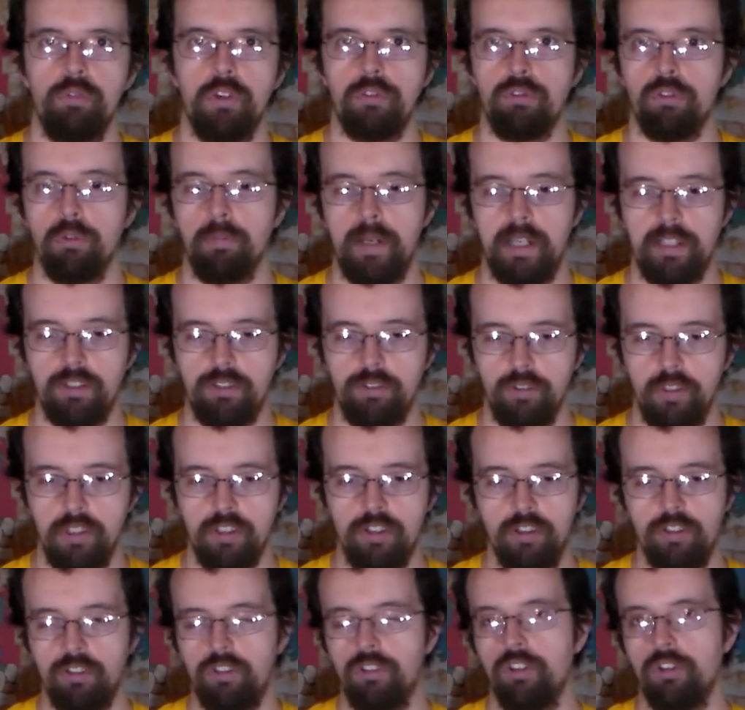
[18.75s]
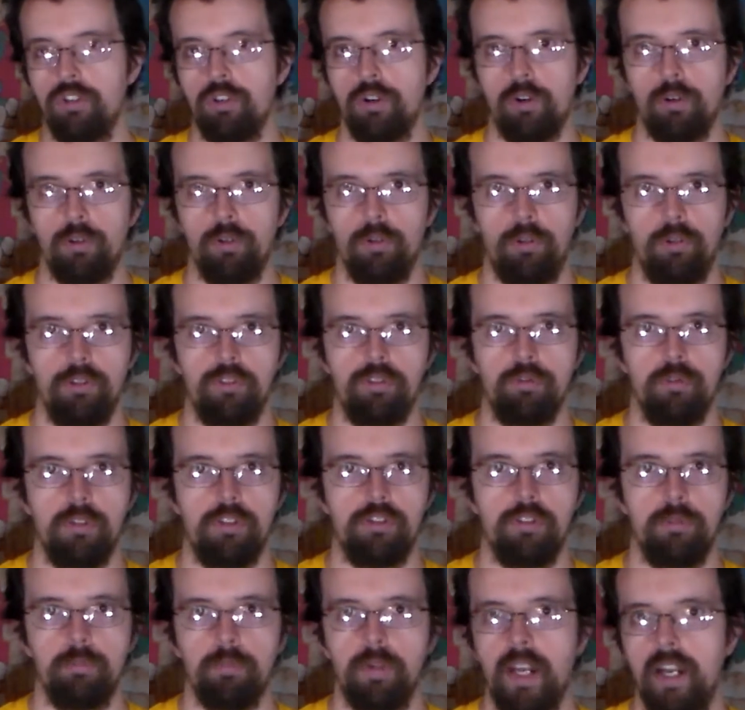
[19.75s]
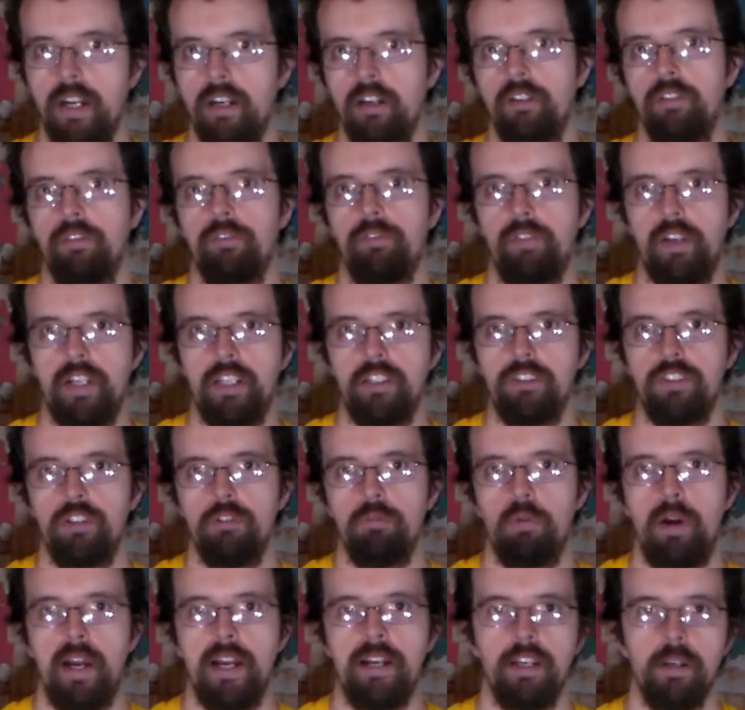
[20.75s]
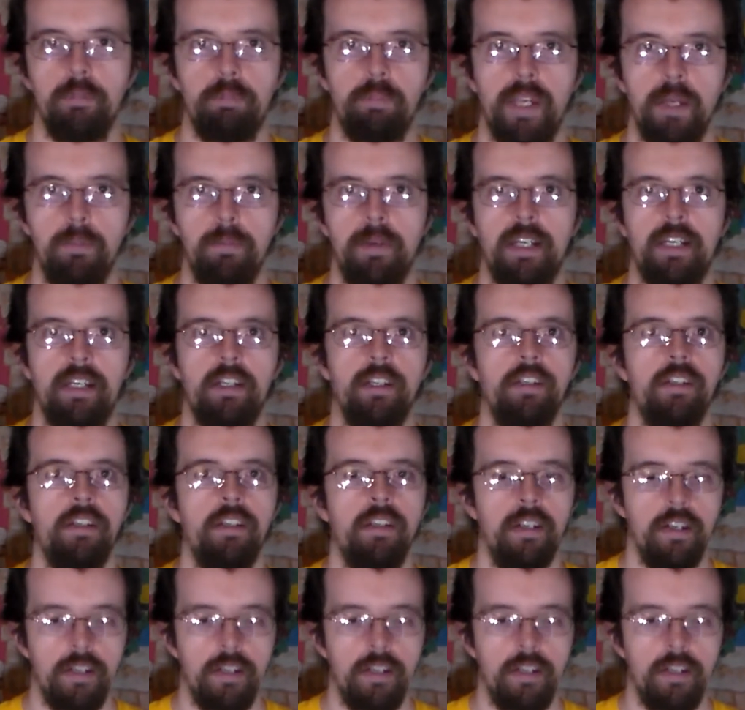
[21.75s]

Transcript: which were basically just the turtles with some kind of fancy wind-up gimmick.